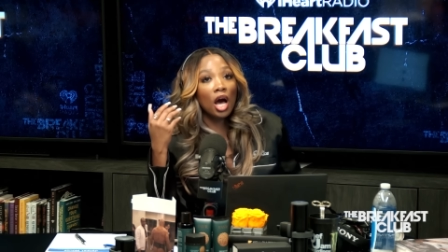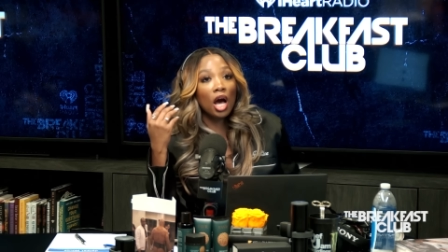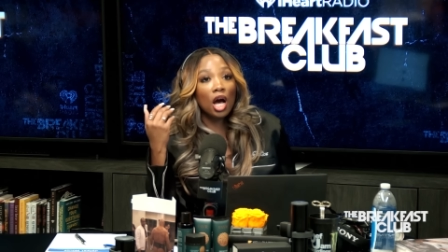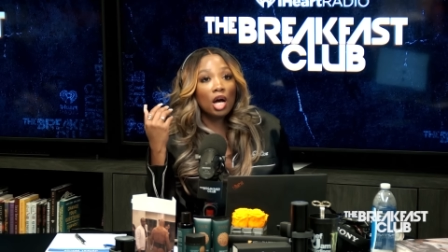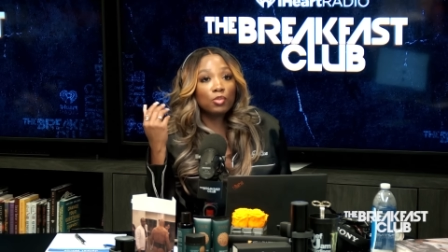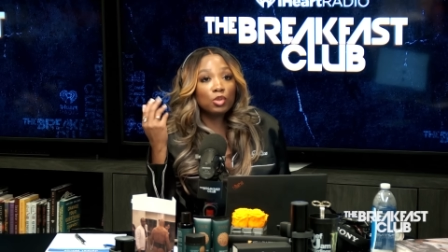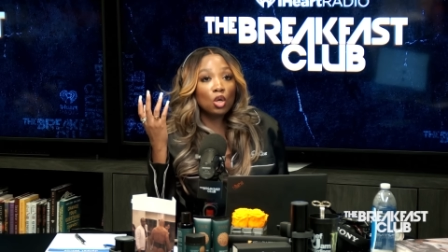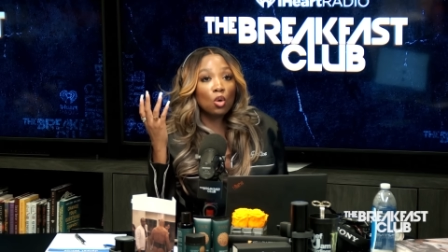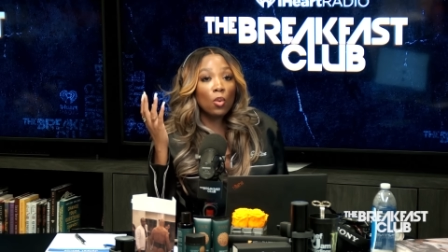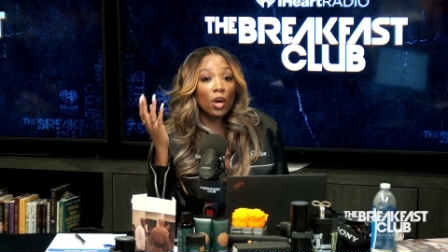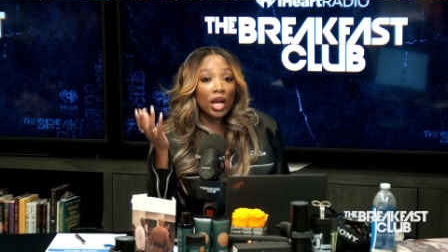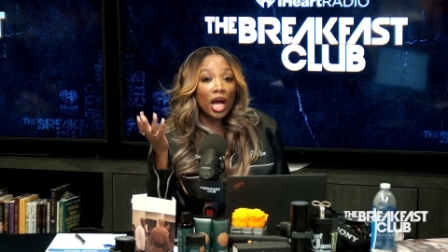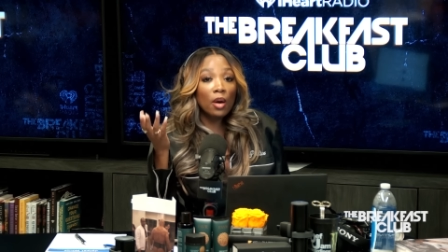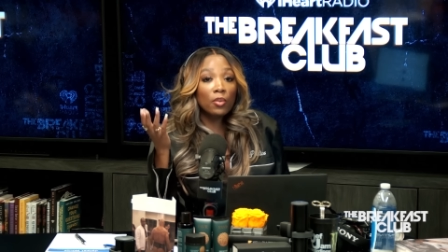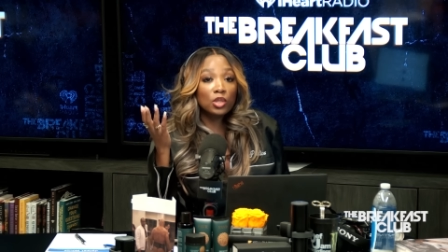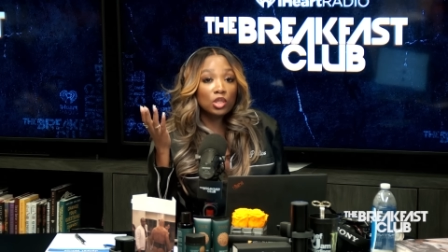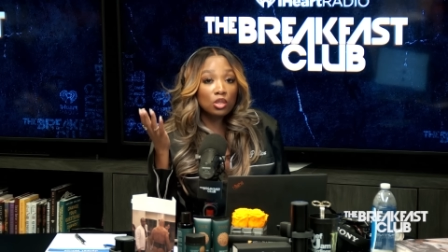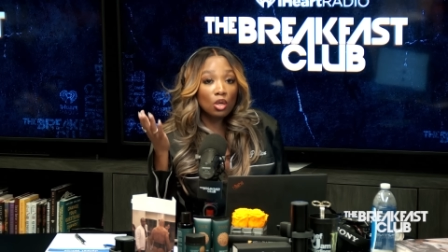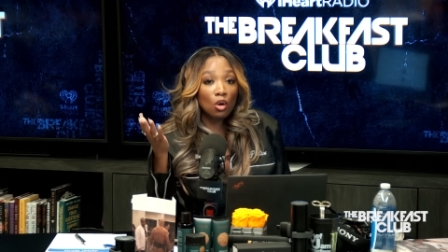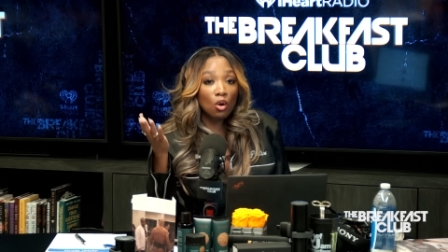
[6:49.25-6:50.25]
Um, so what I
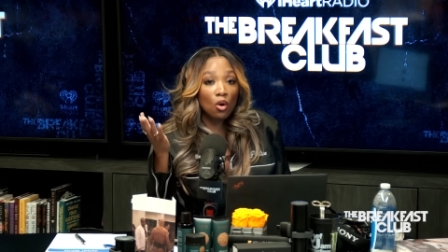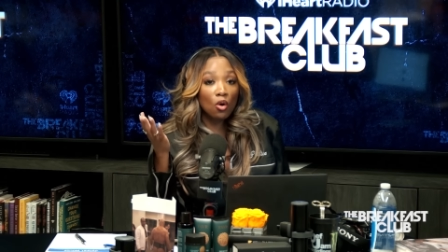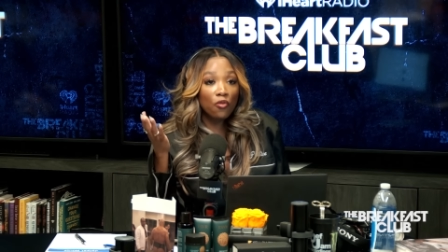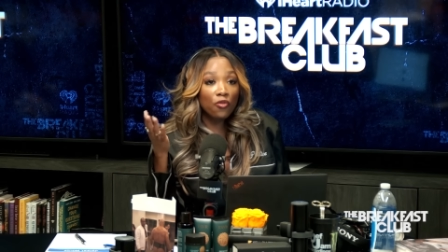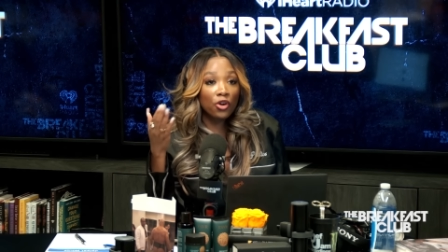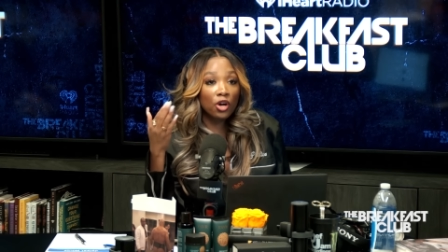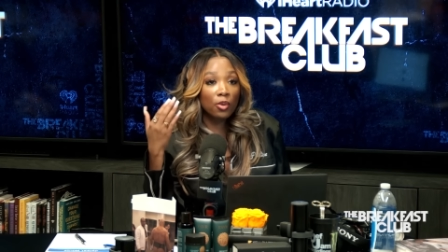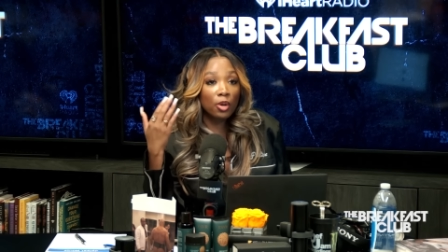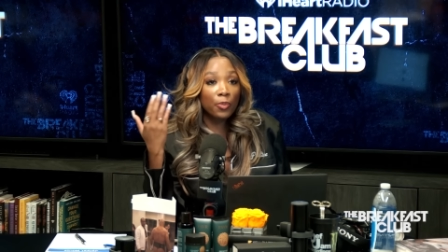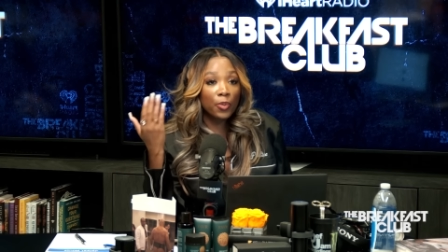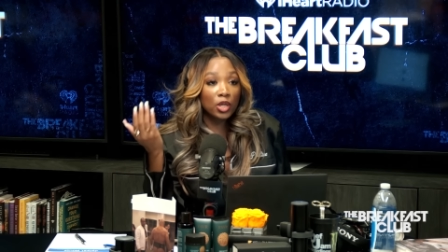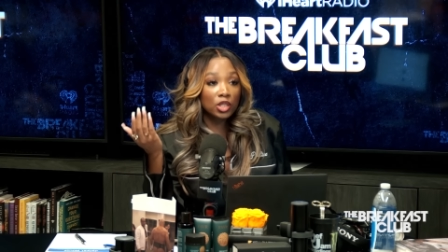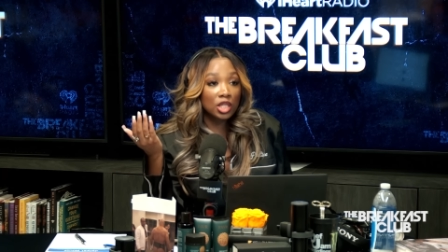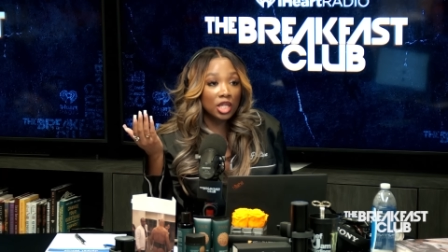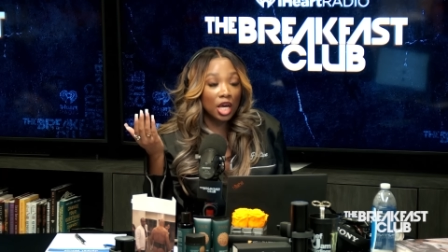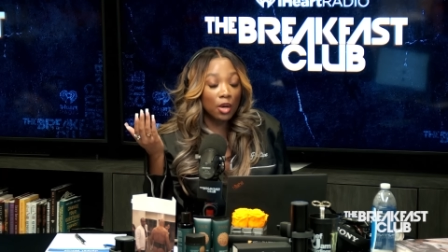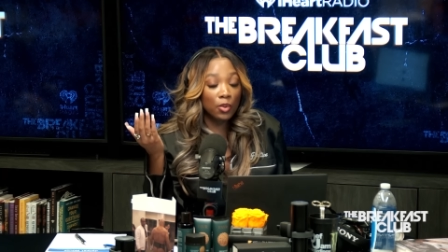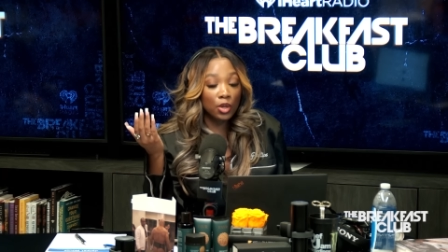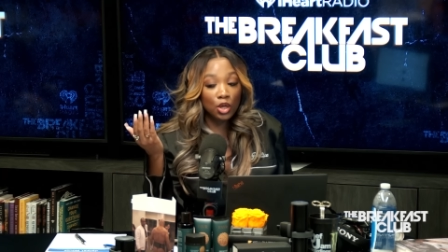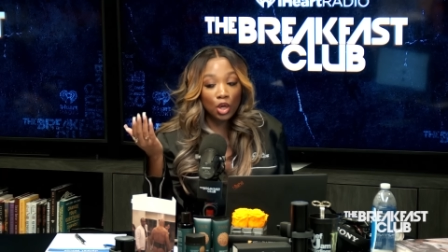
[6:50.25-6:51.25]
was told from a
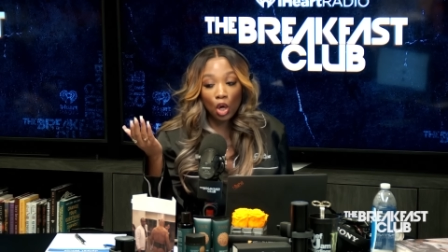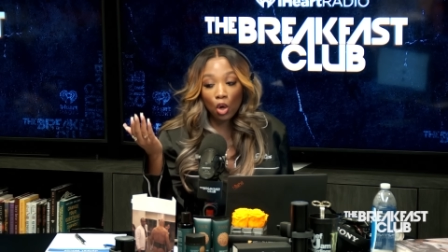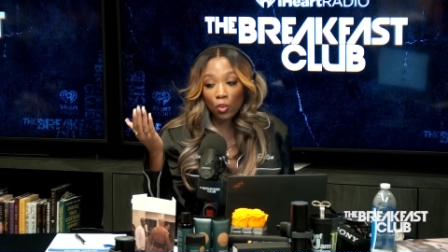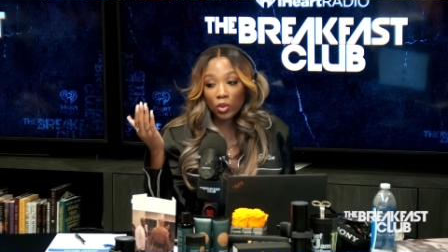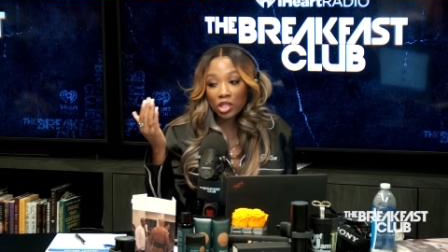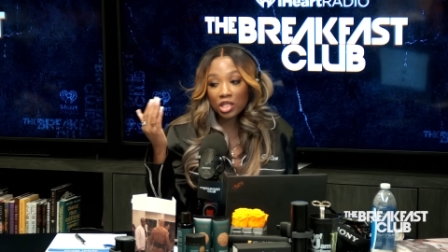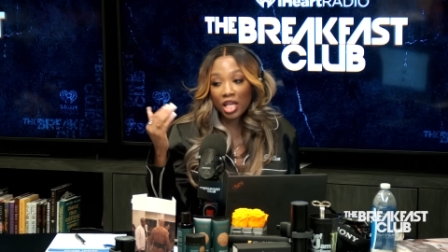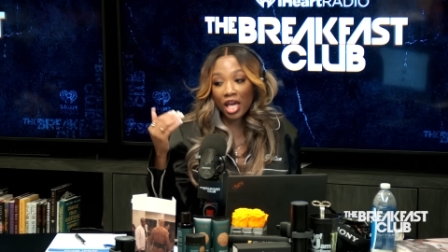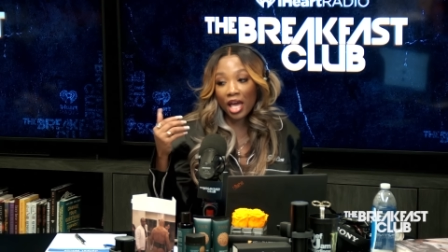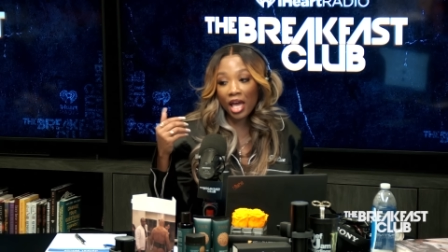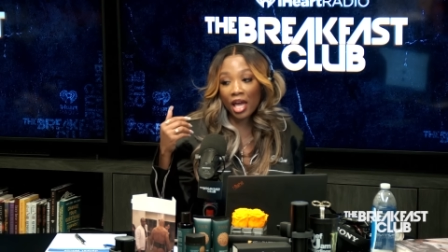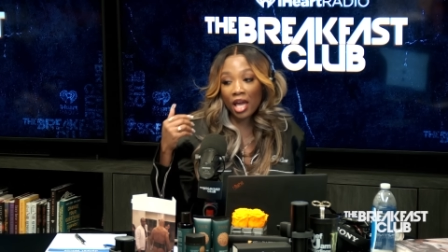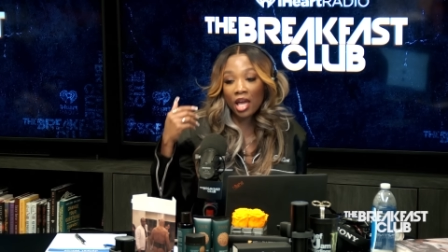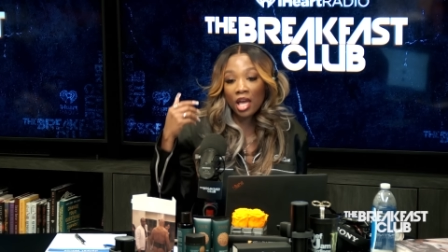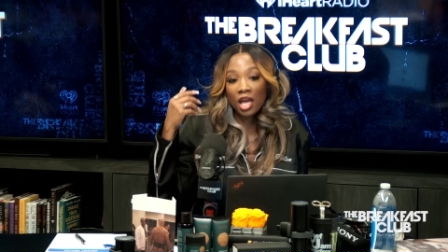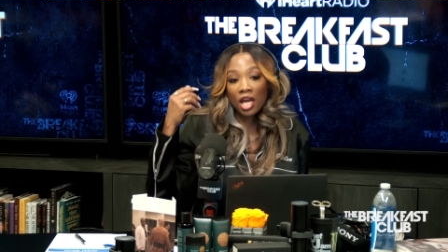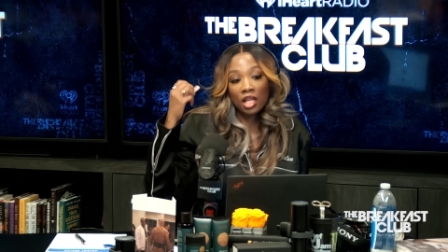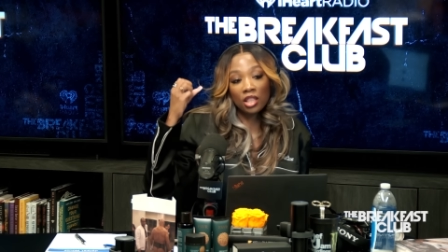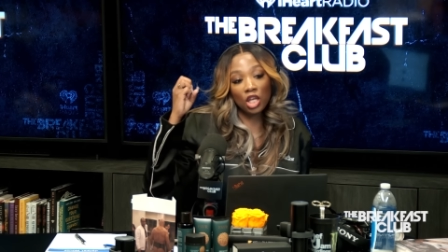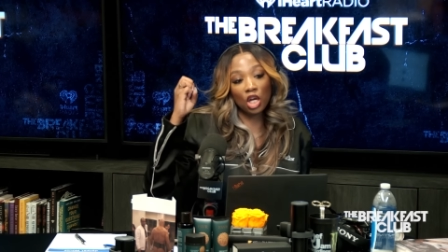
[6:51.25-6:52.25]
person that would know was that
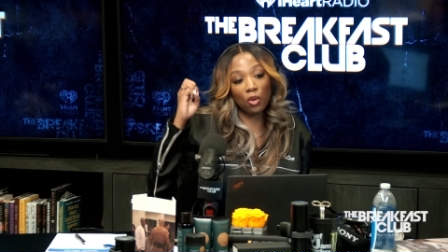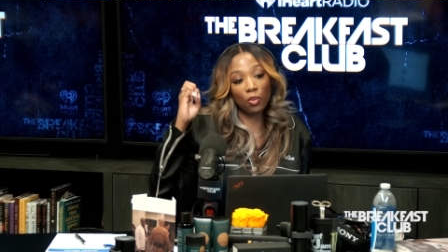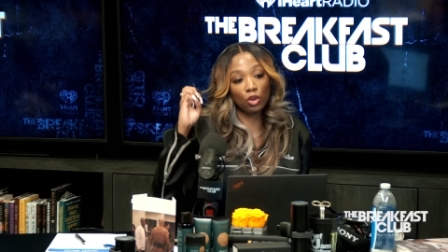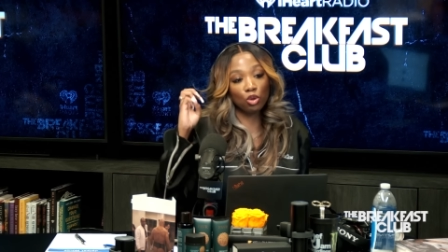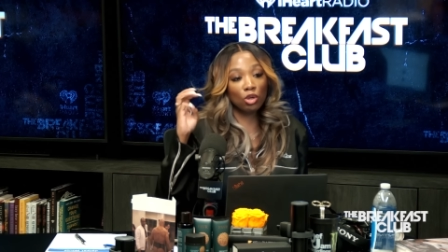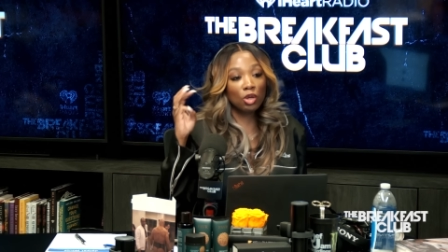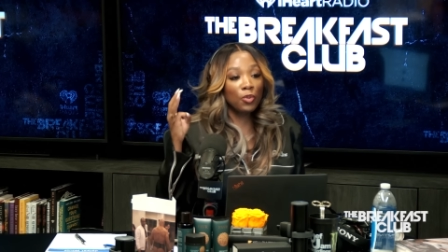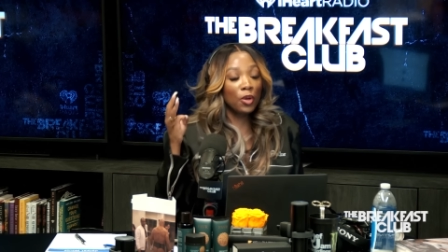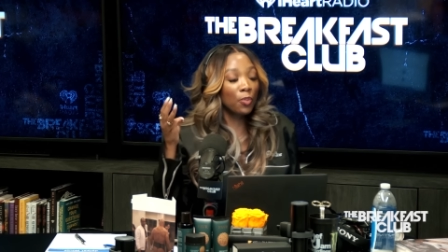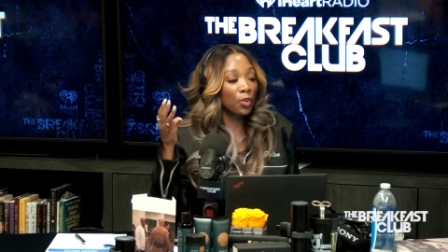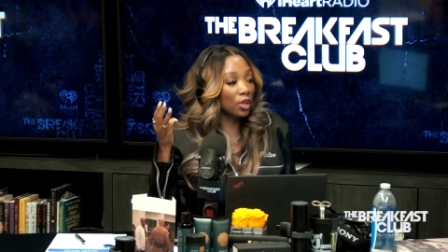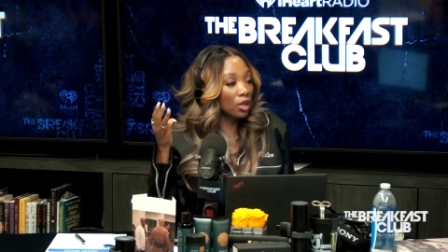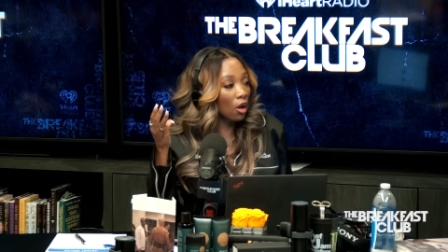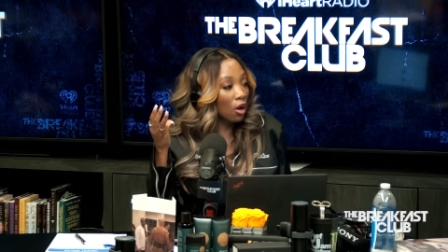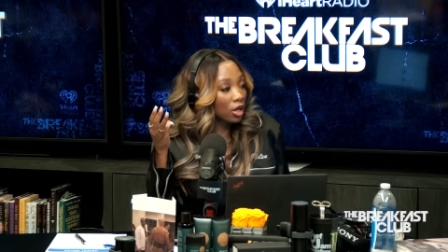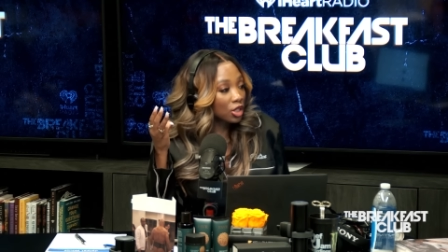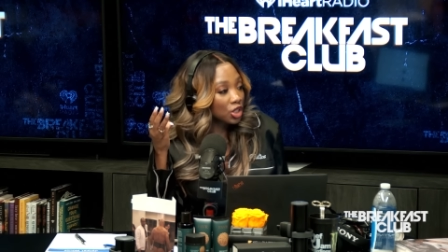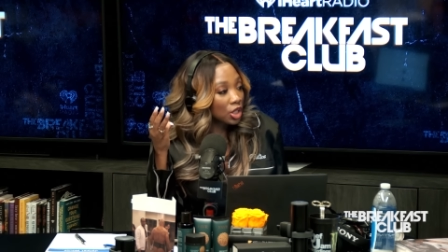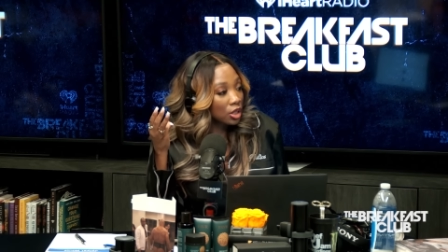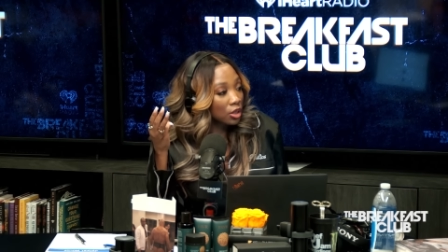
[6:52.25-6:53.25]
there were three people in the
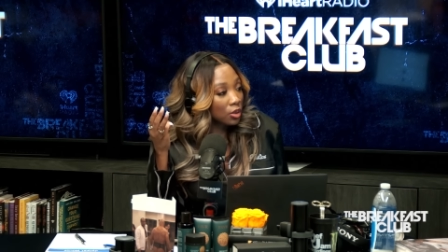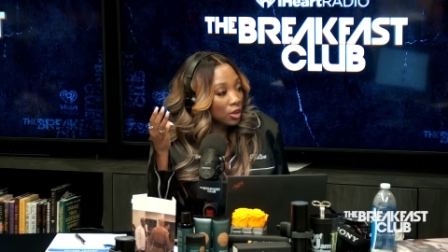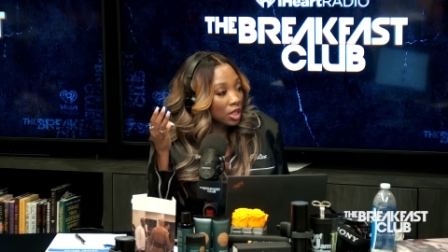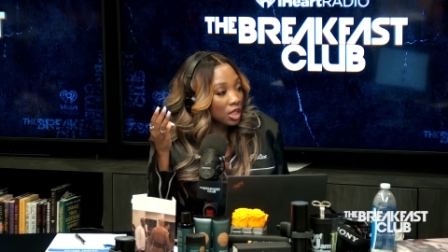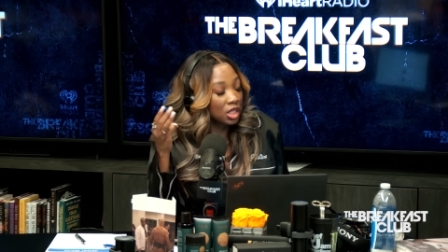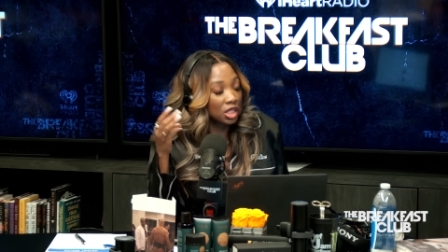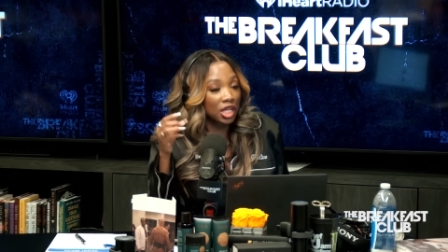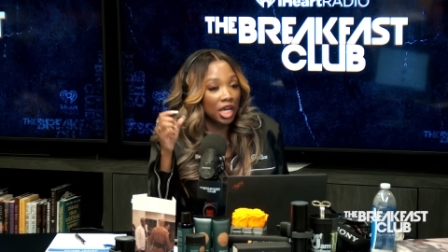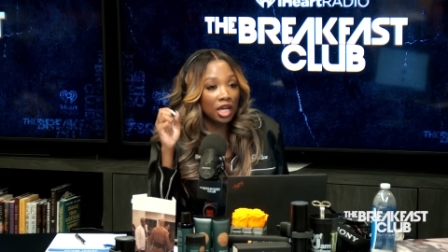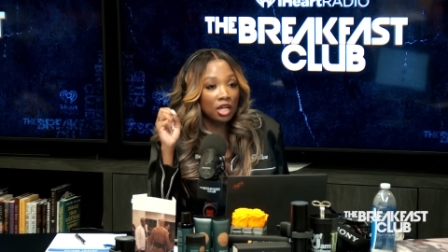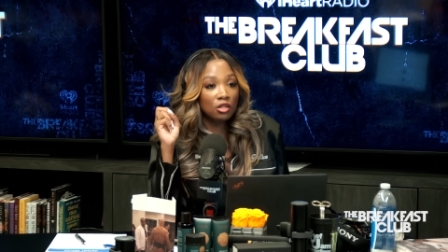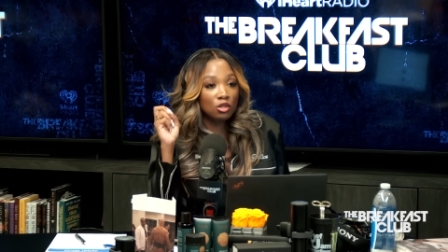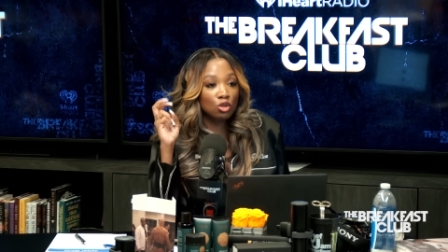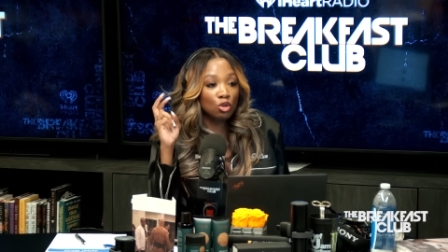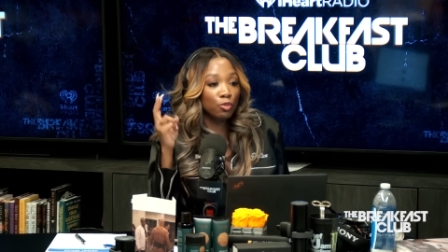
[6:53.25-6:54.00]
auction, including the state.